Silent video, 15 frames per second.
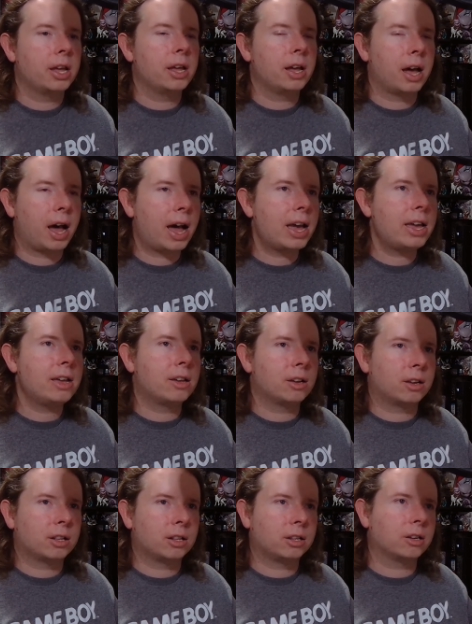I
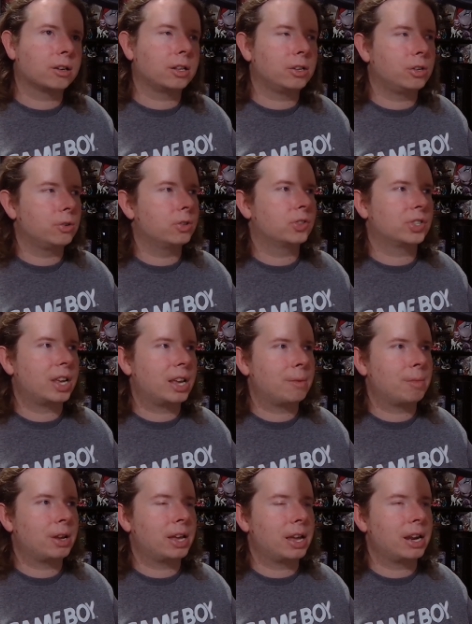could clearly do the same
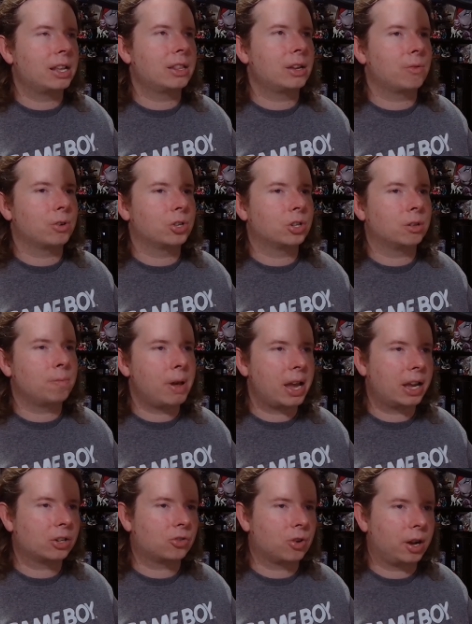by getting the original
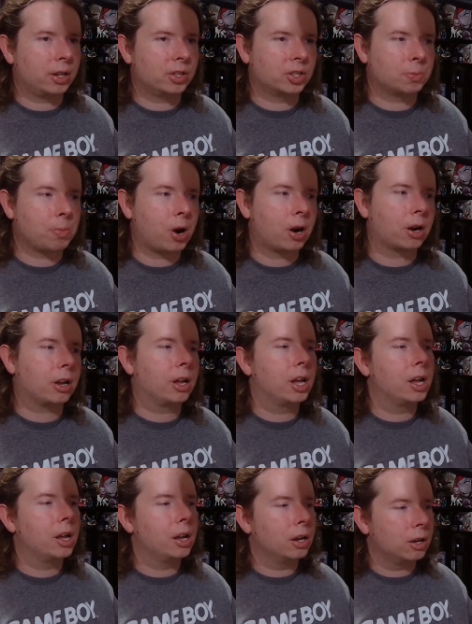Megatron Spark.
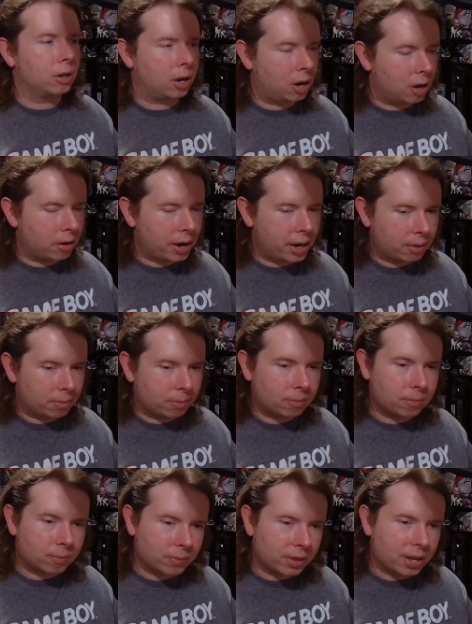Alright,
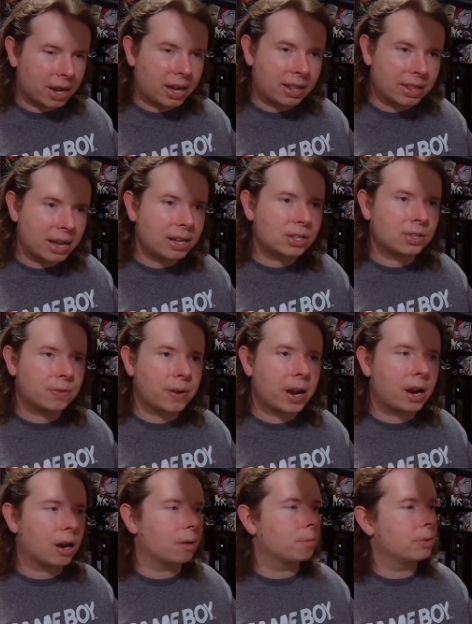that's
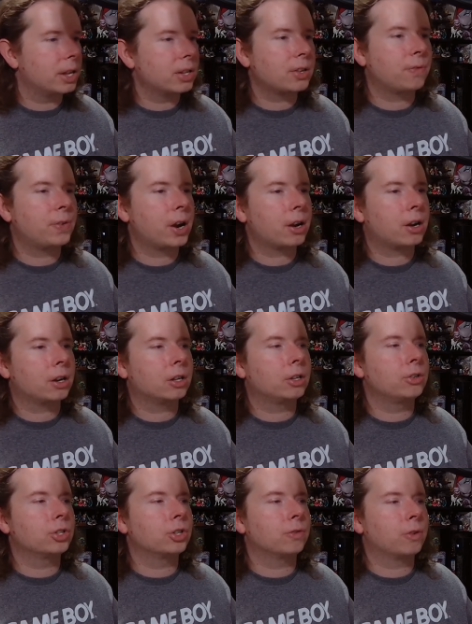fair. That's a fair
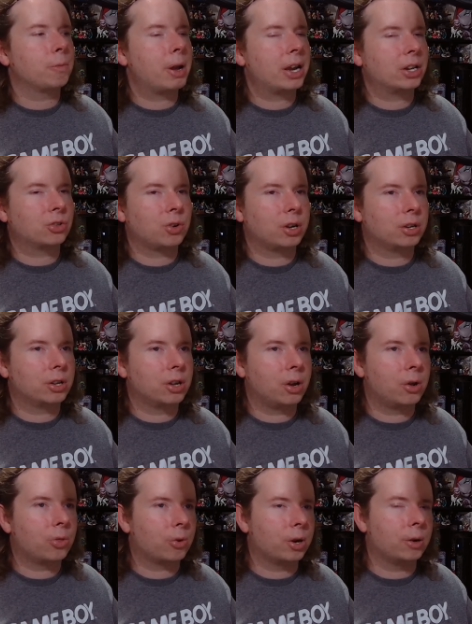conclusion for Megatron to
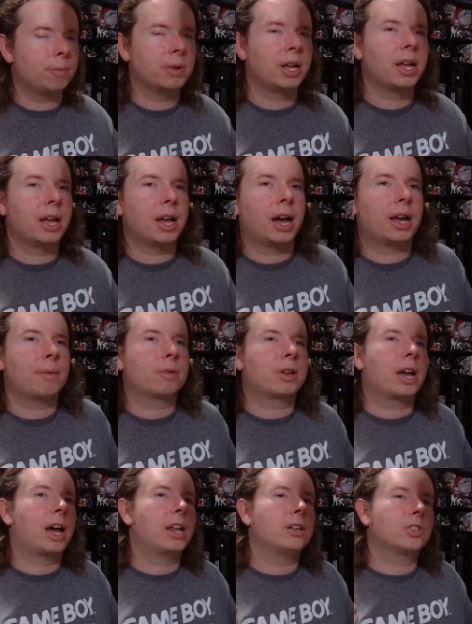go through. I am
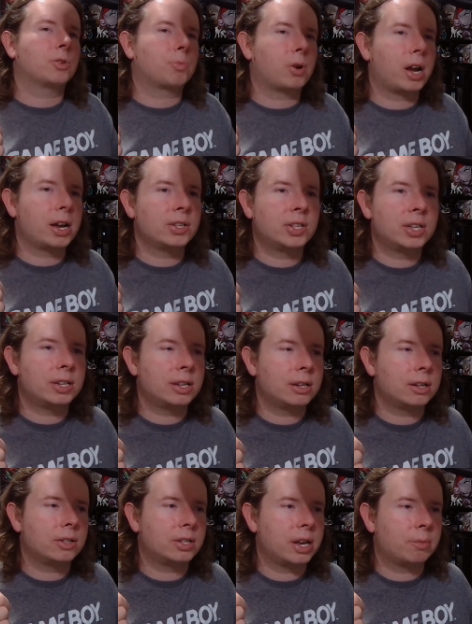kind of surprised he
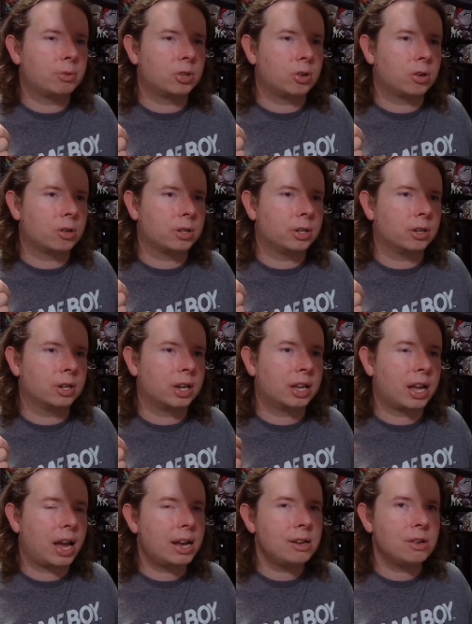didn't attempt it earlier, and I
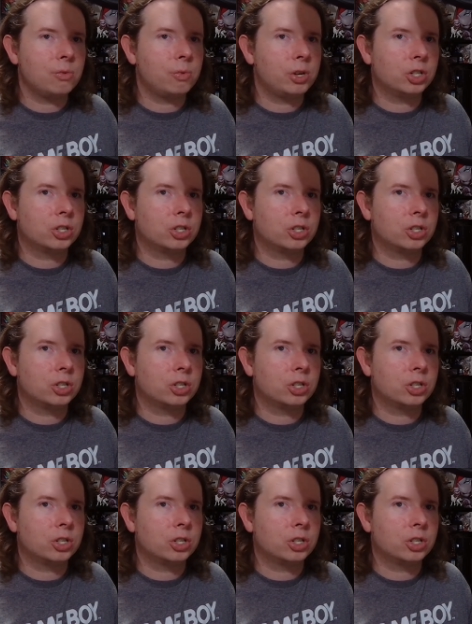kind of wish